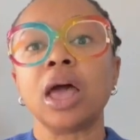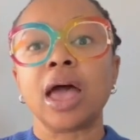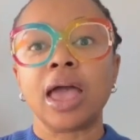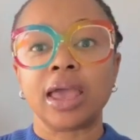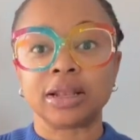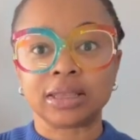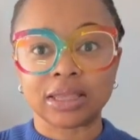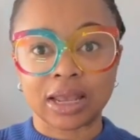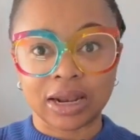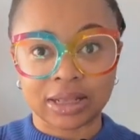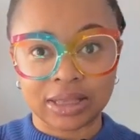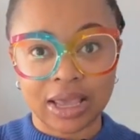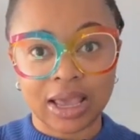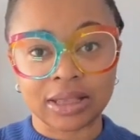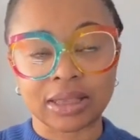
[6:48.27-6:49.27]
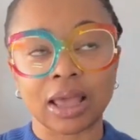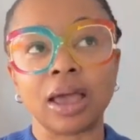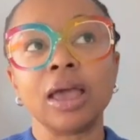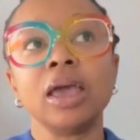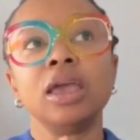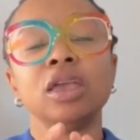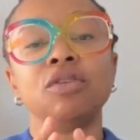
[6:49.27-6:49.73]
hand sanitizer.
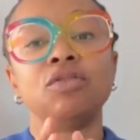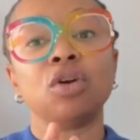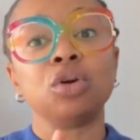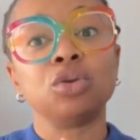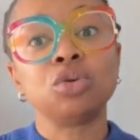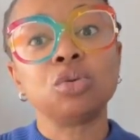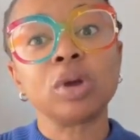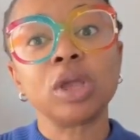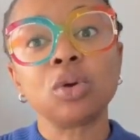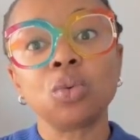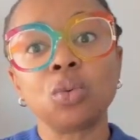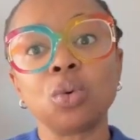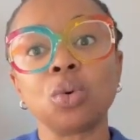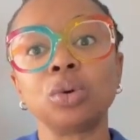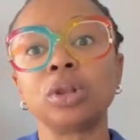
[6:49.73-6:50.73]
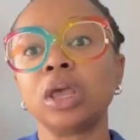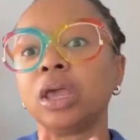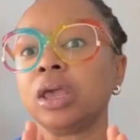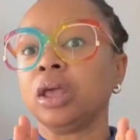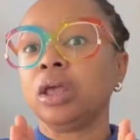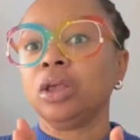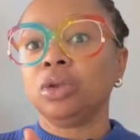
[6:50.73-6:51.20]
If you're doing wound,
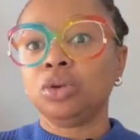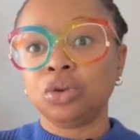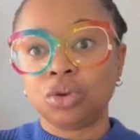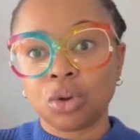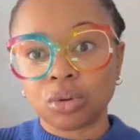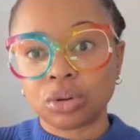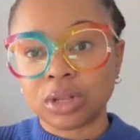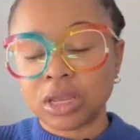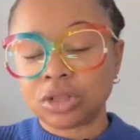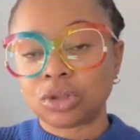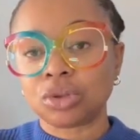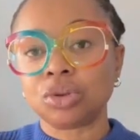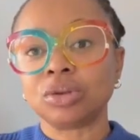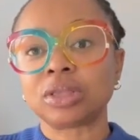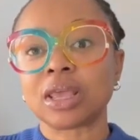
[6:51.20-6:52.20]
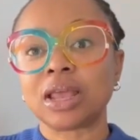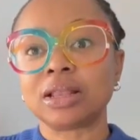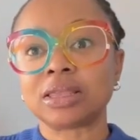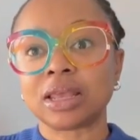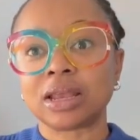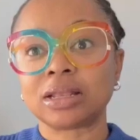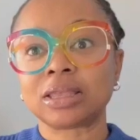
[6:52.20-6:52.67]
you don't need to use hand
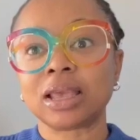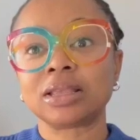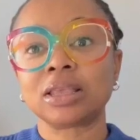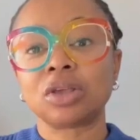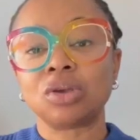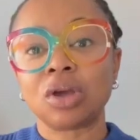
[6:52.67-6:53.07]
sanitizer.